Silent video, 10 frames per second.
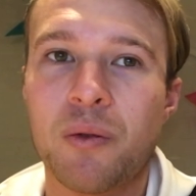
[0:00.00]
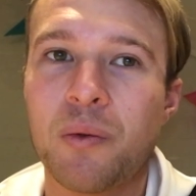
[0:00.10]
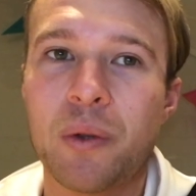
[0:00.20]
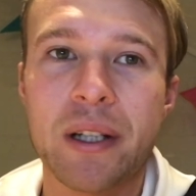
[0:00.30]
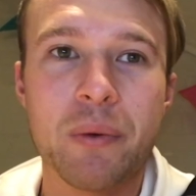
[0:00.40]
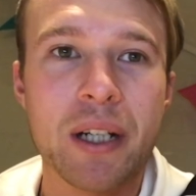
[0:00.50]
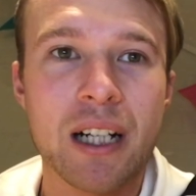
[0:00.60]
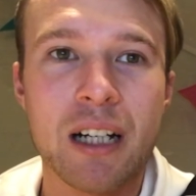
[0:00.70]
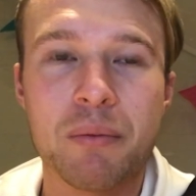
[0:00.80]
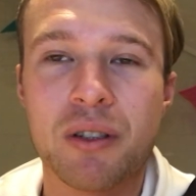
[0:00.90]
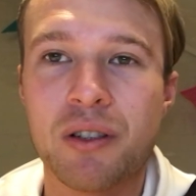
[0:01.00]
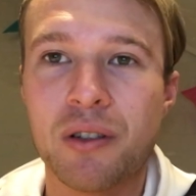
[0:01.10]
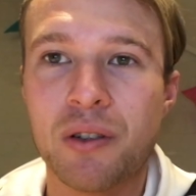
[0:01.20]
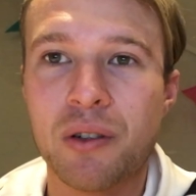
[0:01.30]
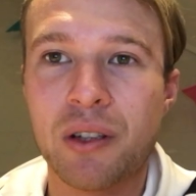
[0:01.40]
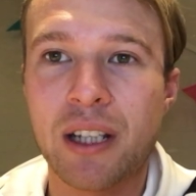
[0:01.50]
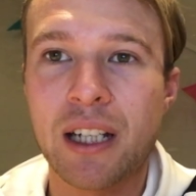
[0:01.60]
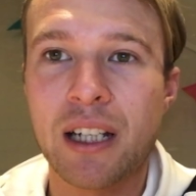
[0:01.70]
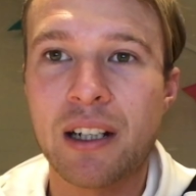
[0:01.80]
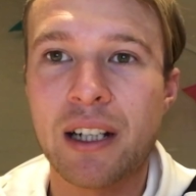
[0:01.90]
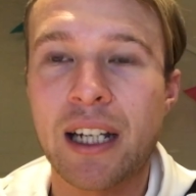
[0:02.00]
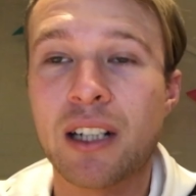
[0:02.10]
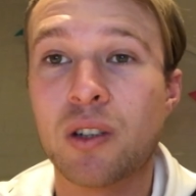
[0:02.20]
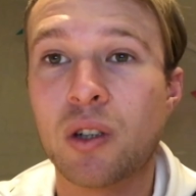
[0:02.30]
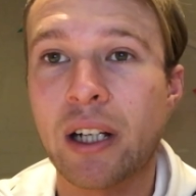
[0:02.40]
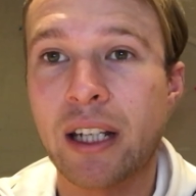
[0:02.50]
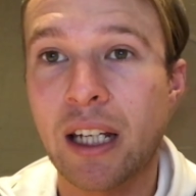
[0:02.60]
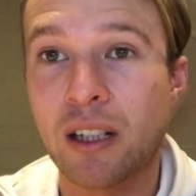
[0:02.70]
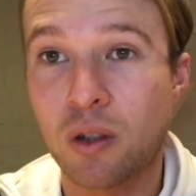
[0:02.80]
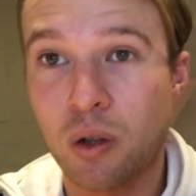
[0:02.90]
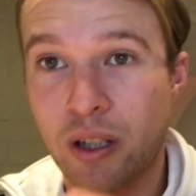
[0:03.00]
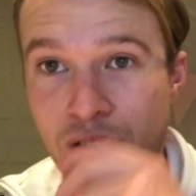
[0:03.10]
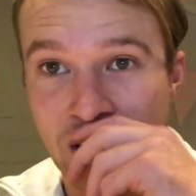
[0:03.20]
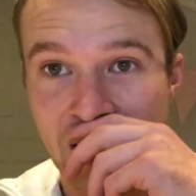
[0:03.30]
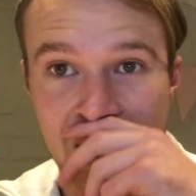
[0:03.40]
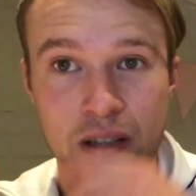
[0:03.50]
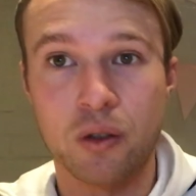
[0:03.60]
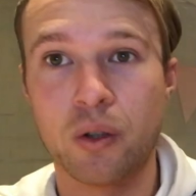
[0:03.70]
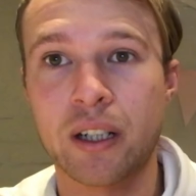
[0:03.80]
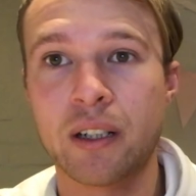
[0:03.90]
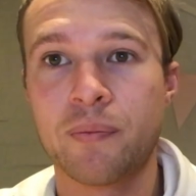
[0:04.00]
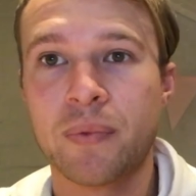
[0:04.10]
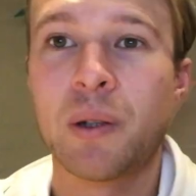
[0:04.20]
We went up to their headquarters in Turin.